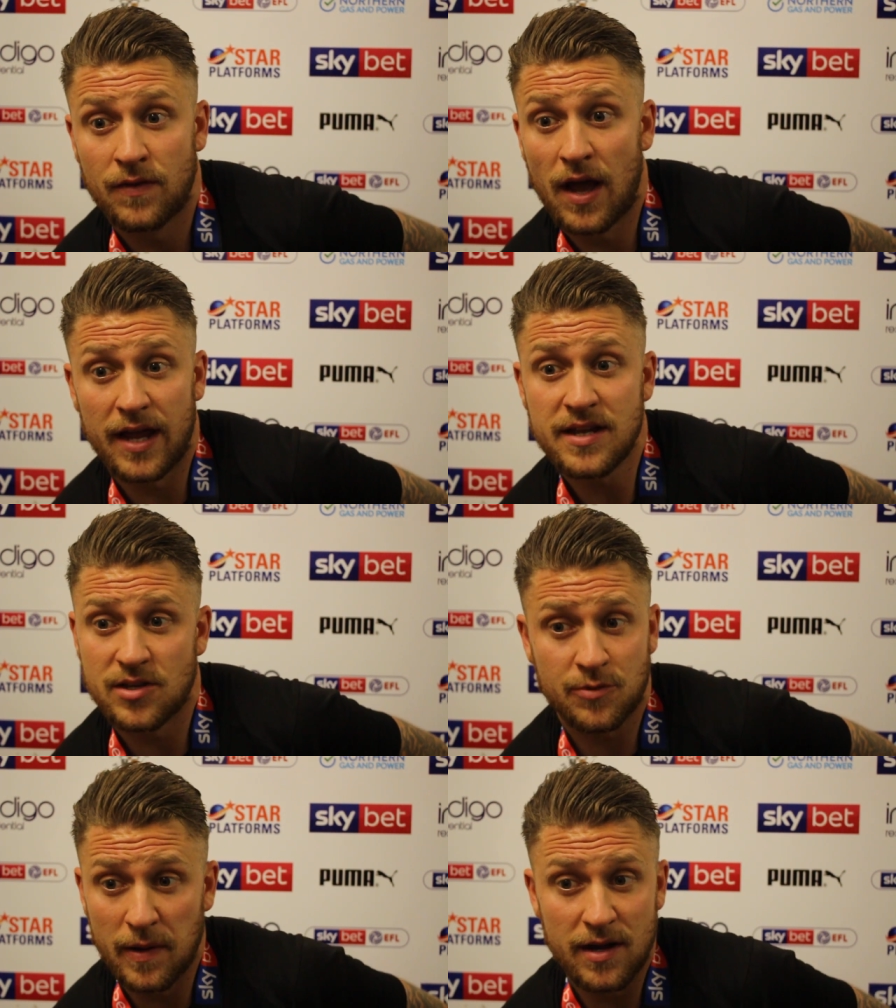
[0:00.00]
No, it is.
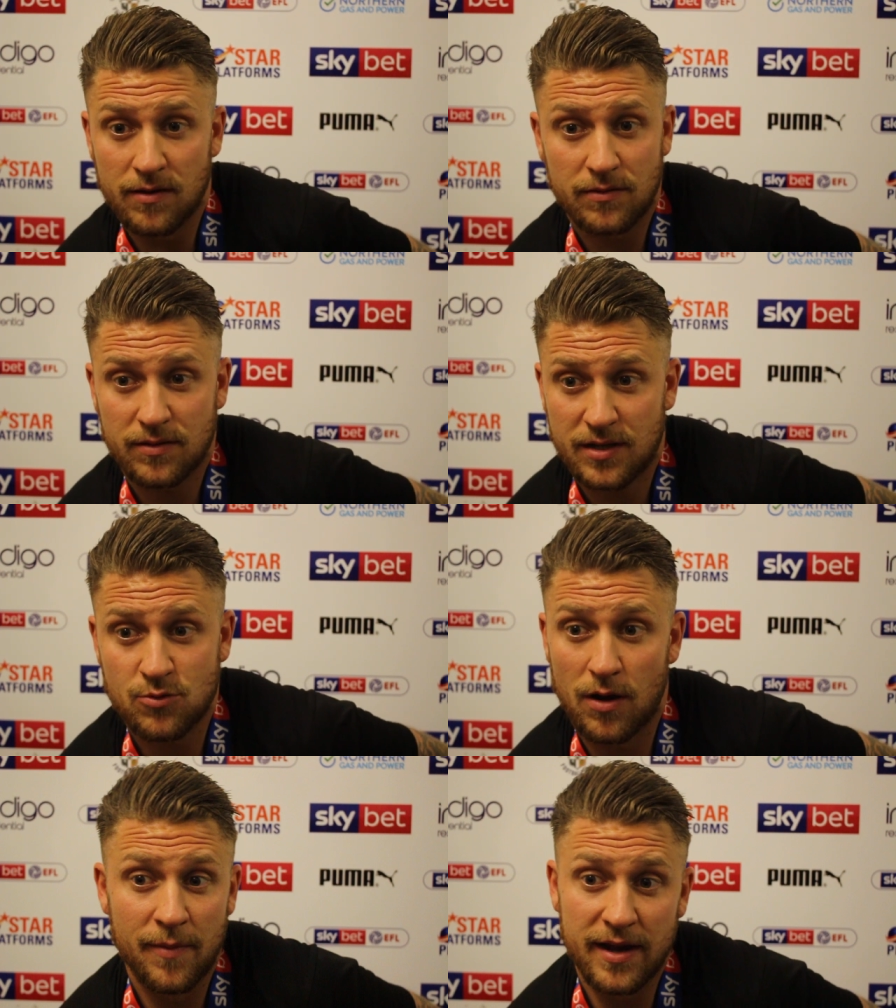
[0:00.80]
It's been. That's
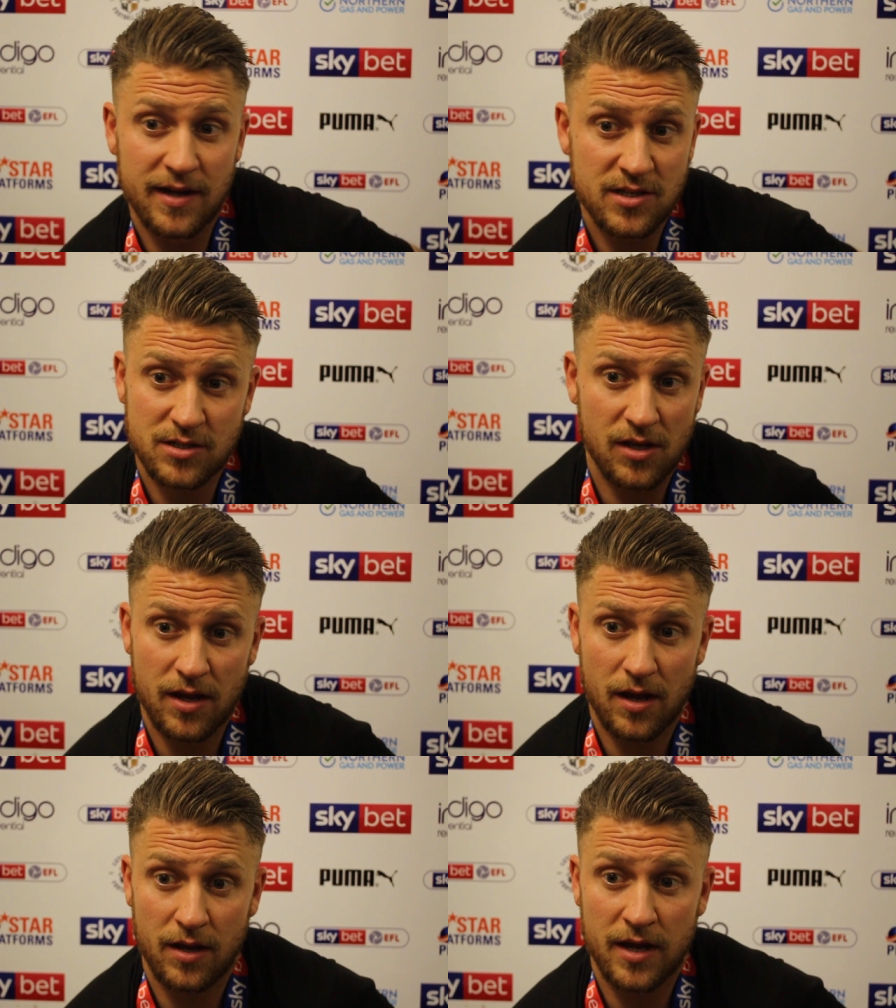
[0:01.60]
what I mean. It's
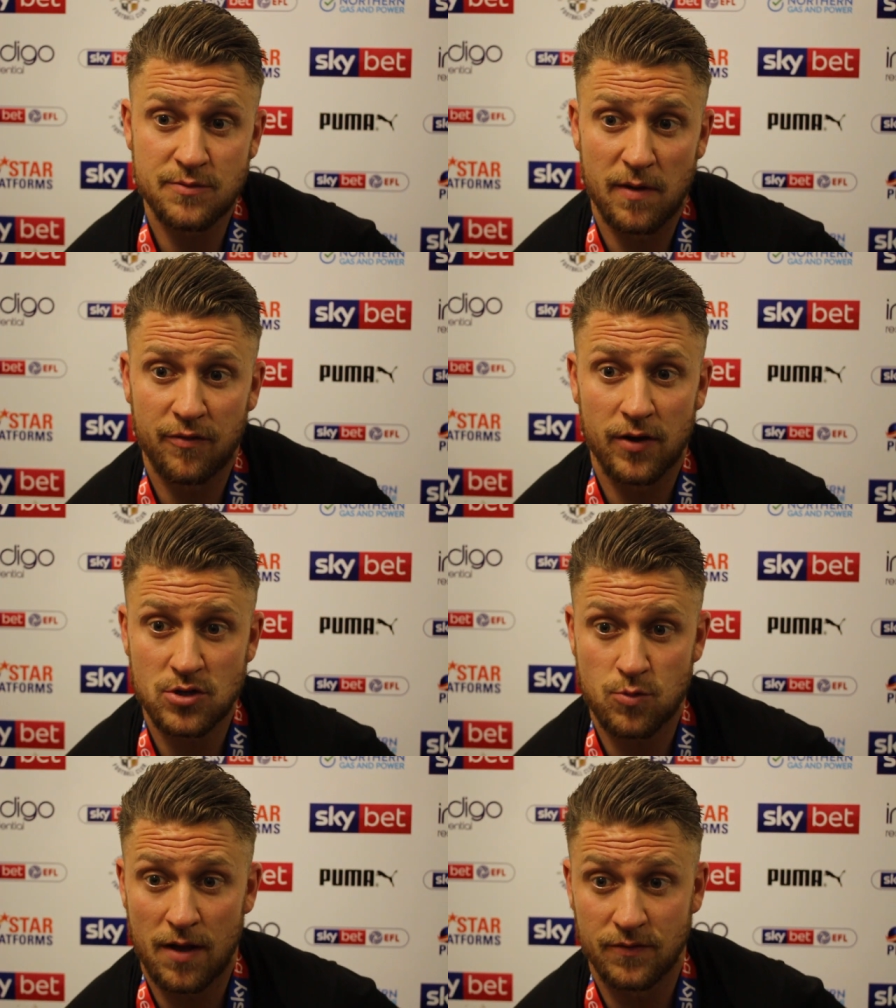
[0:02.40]
it is my
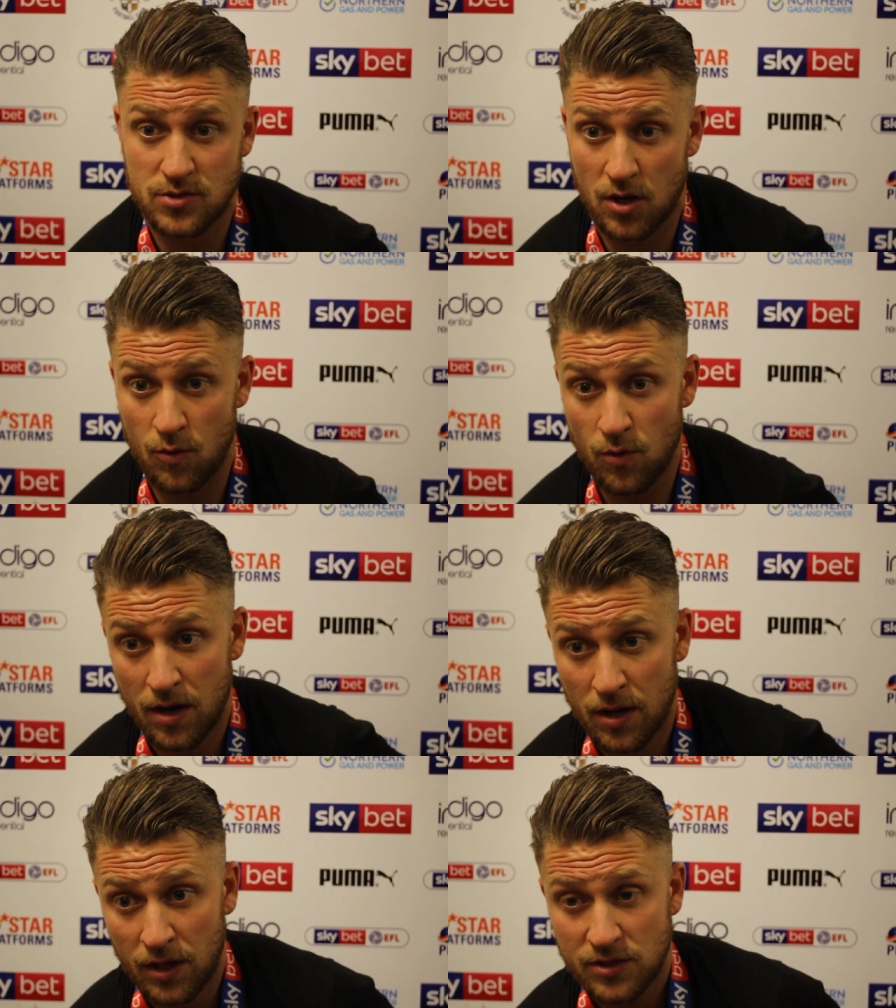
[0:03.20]
first one, so
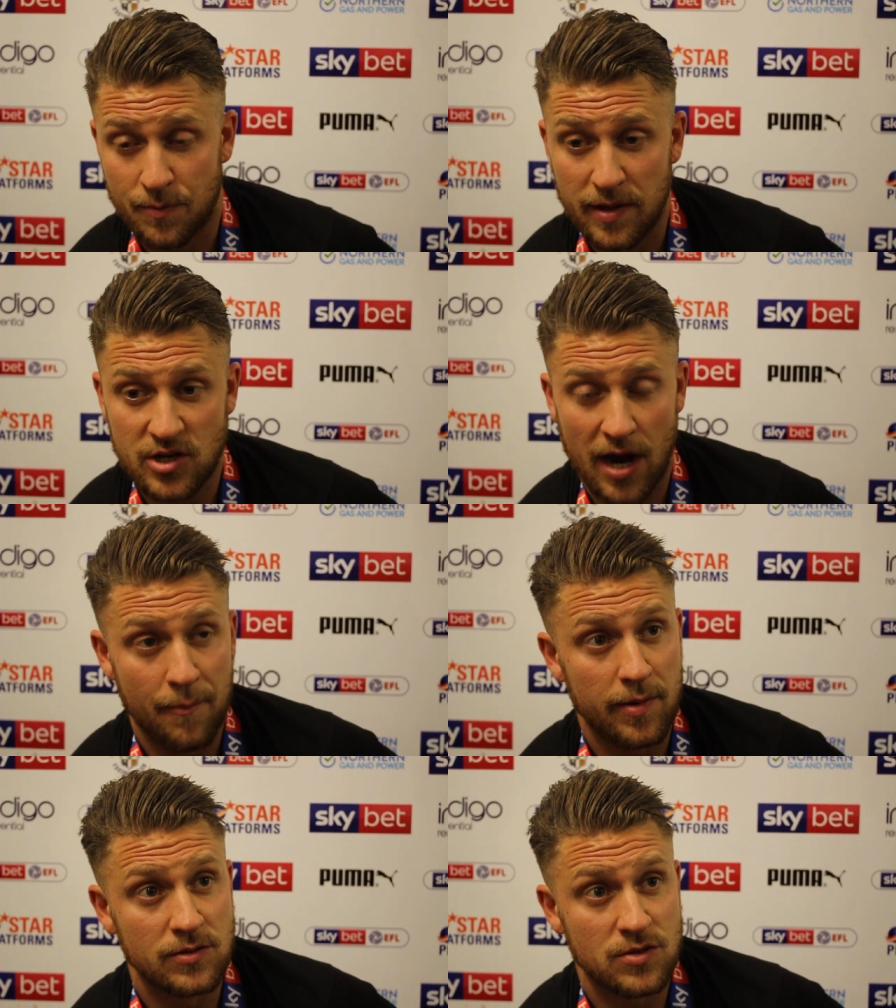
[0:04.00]
to be
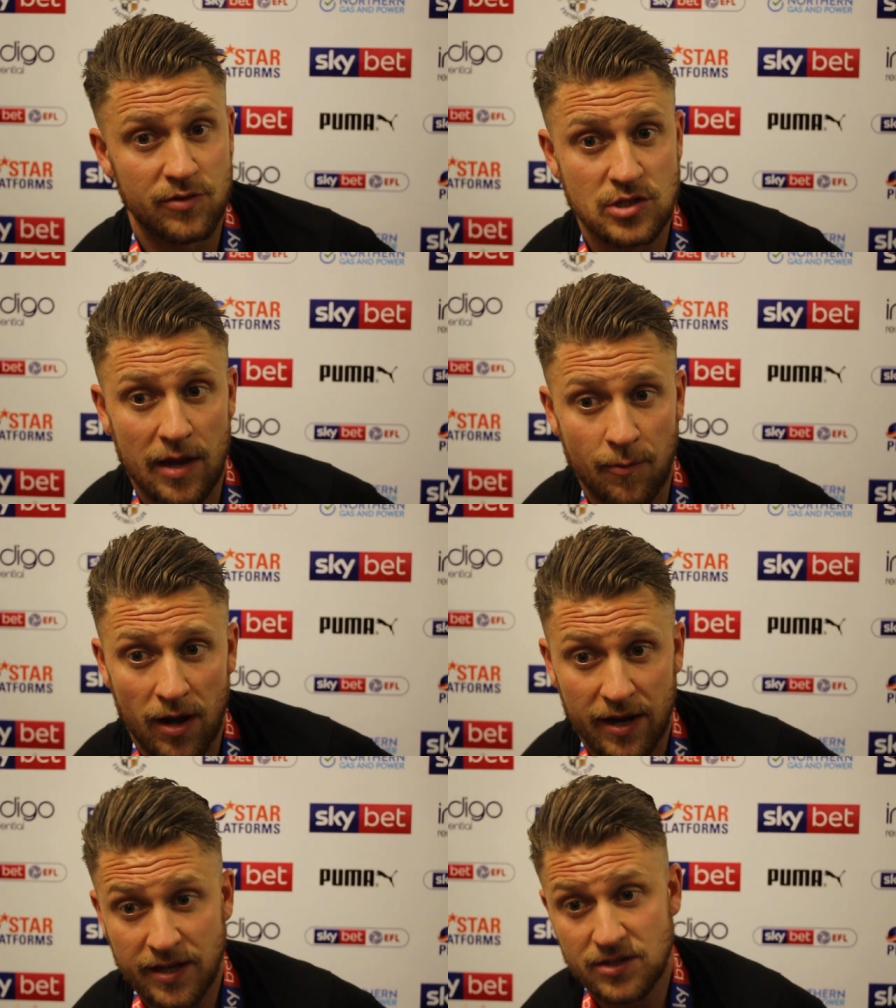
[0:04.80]
champions of a team
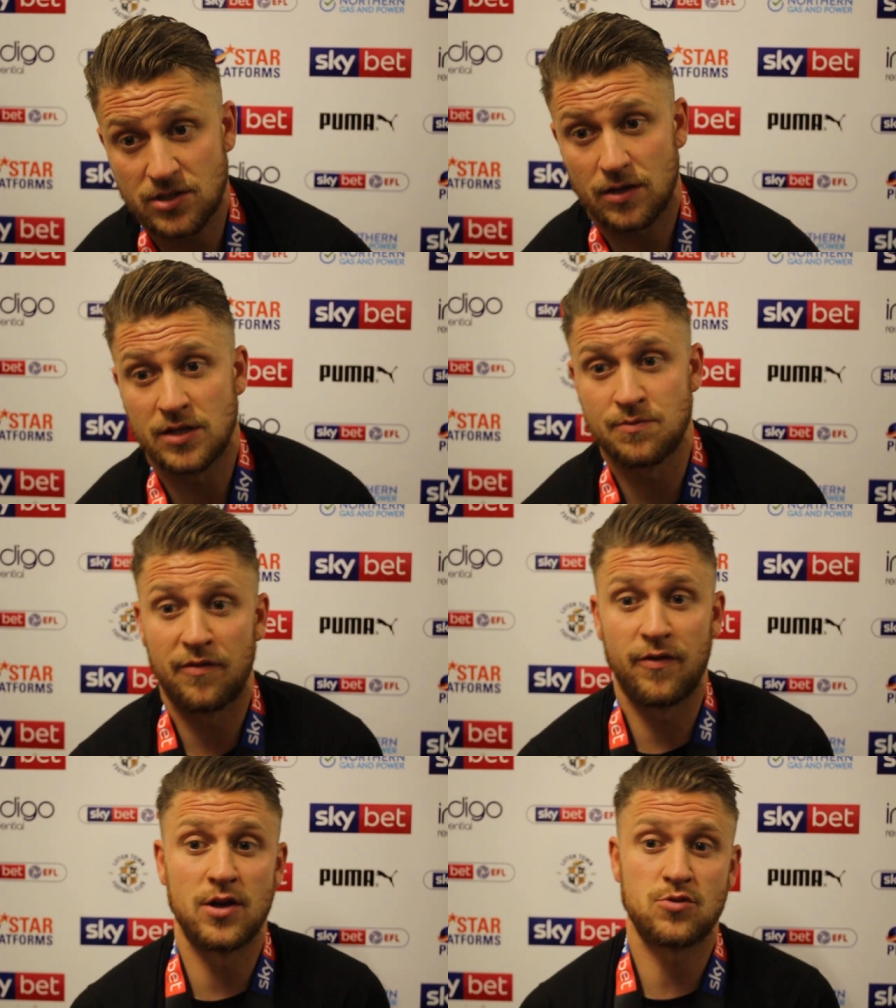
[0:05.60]
like this as my
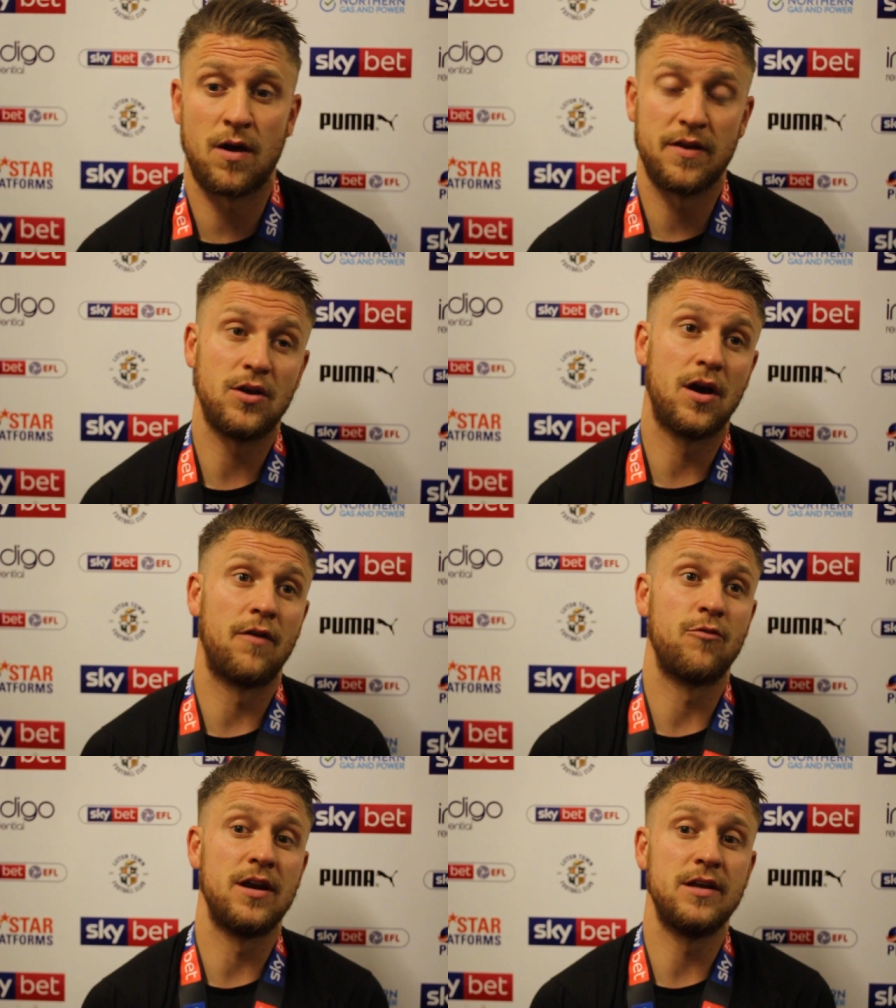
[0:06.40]
first one, you
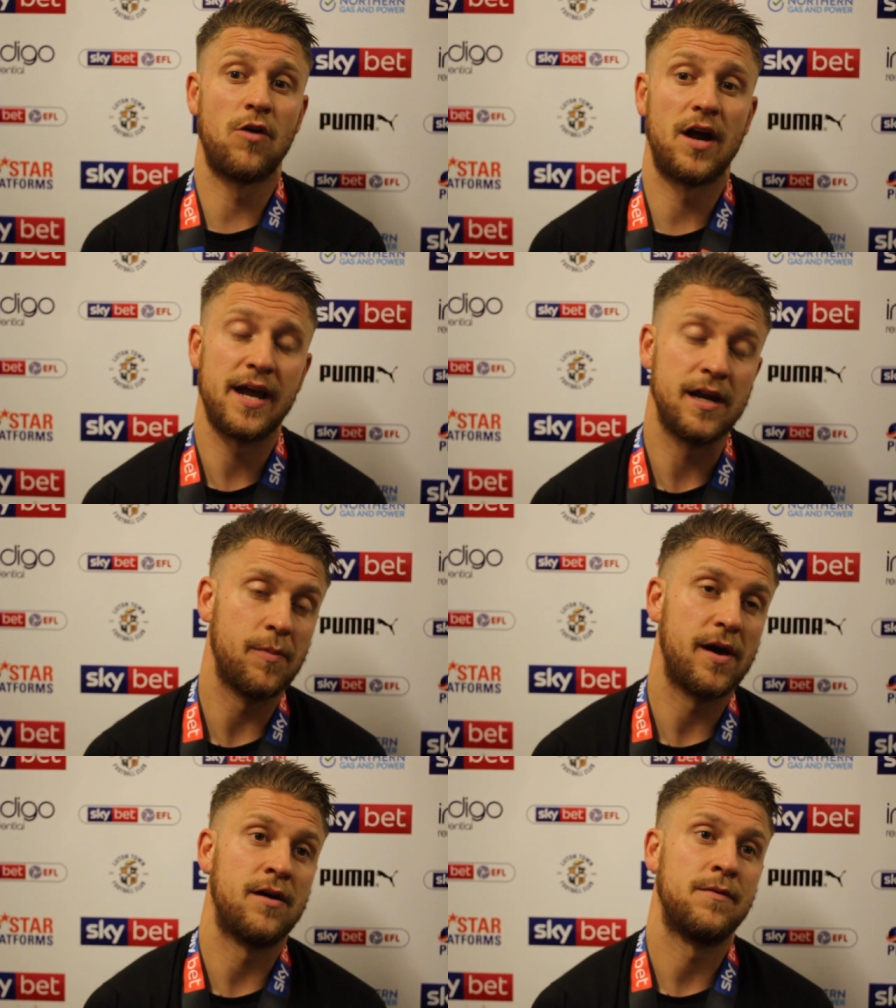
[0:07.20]
can't really write any
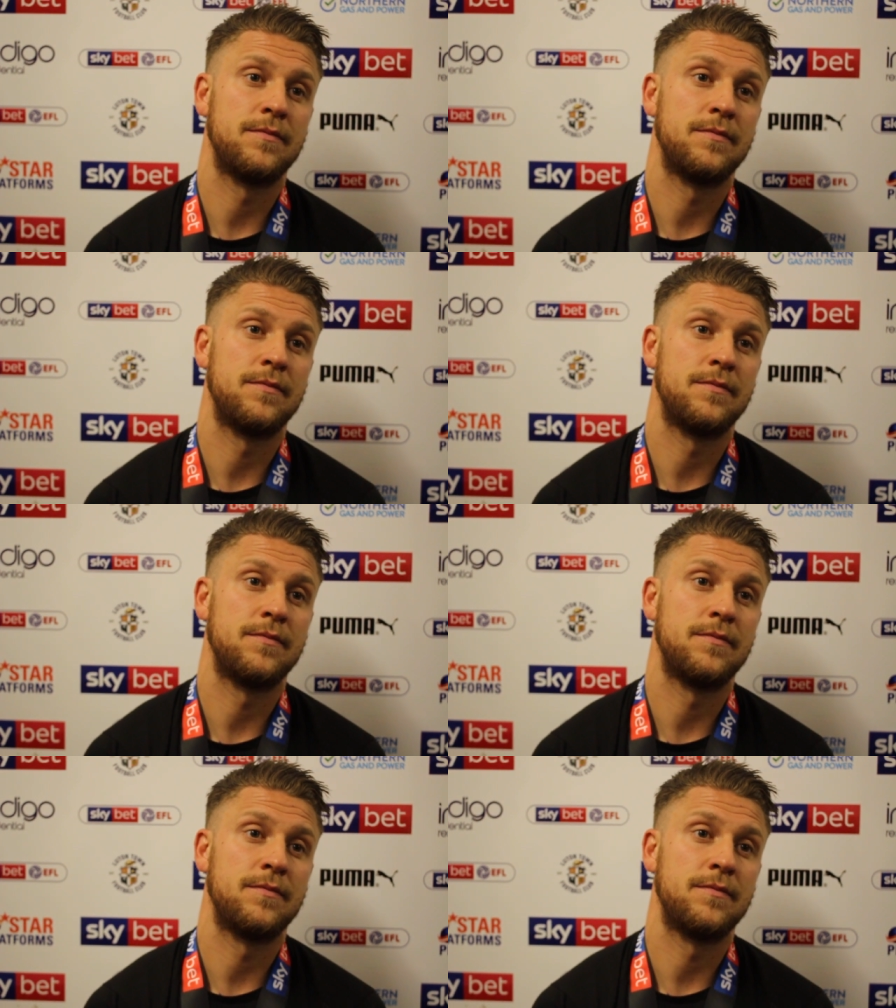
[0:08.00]
better.